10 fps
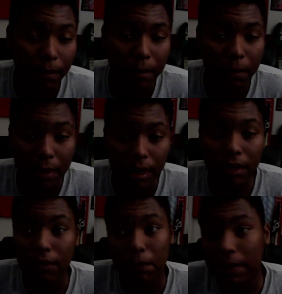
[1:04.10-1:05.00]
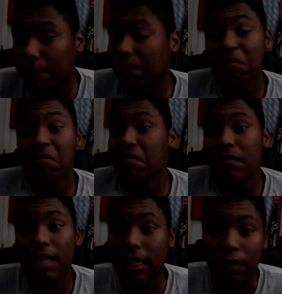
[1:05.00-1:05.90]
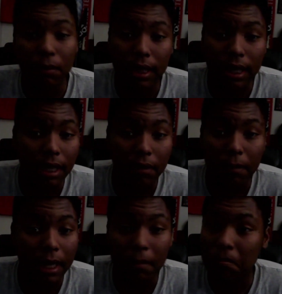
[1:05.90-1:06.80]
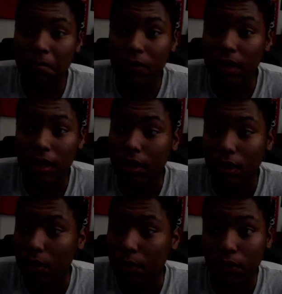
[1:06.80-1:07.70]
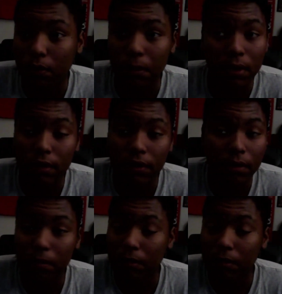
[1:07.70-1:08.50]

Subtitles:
of the players, but it is what it is, man. It's nothing new in sports.